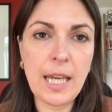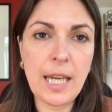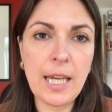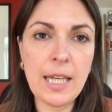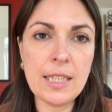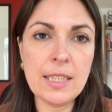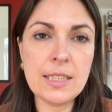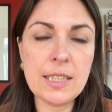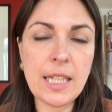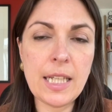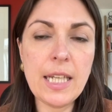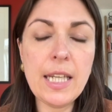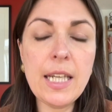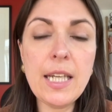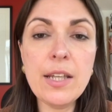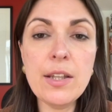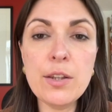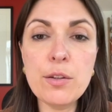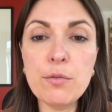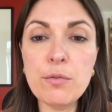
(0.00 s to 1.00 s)
and
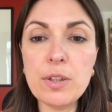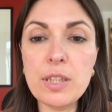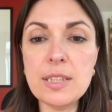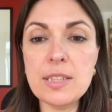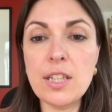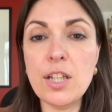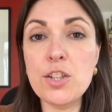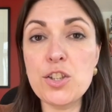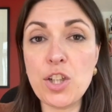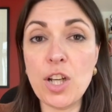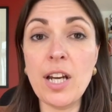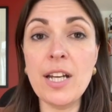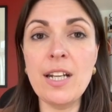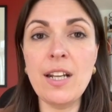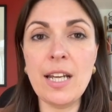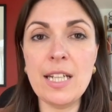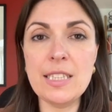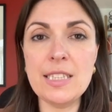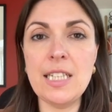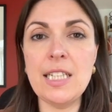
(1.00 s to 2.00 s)
here the research
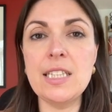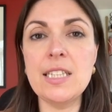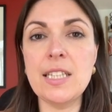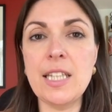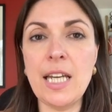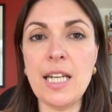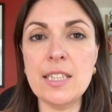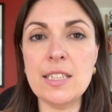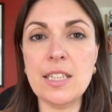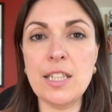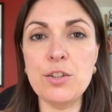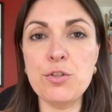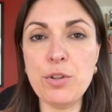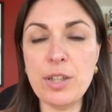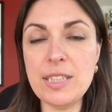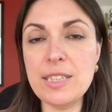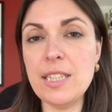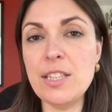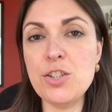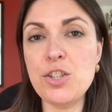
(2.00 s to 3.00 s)
highlighted that
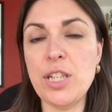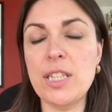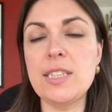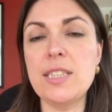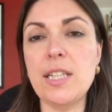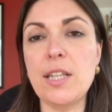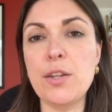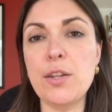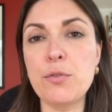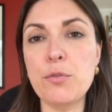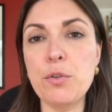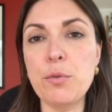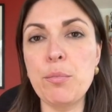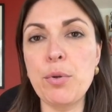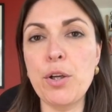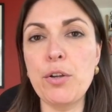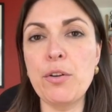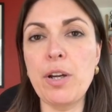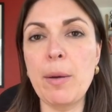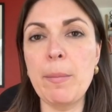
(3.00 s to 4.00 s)
addressing GESI through
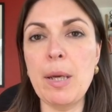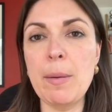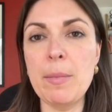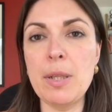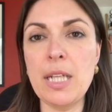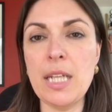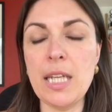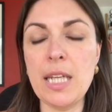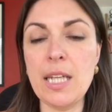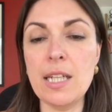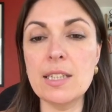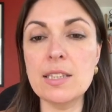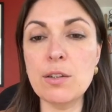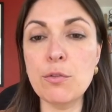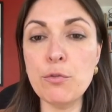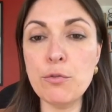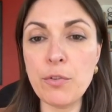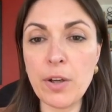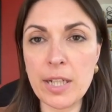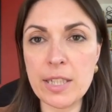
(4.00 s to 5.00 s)
programme M&E is
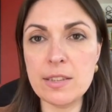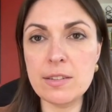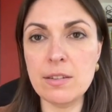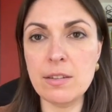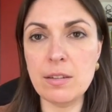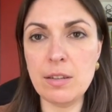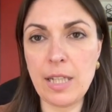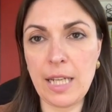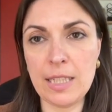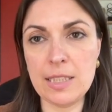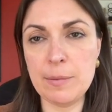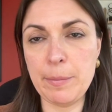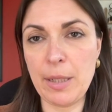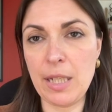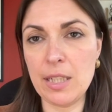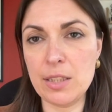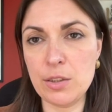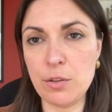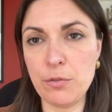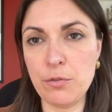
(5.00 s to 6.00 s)
a vital
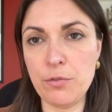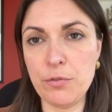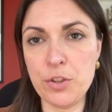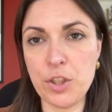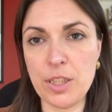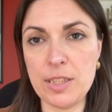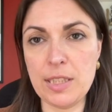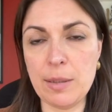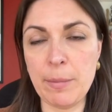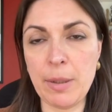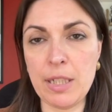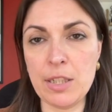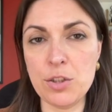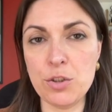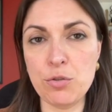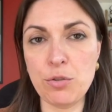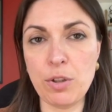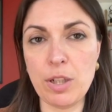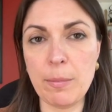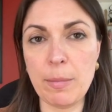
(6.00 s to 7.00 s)
aspect of GESI
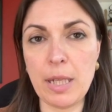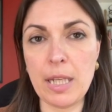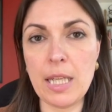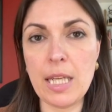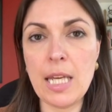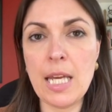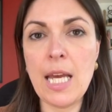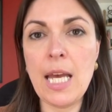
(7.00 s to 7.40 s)
mainstreaming,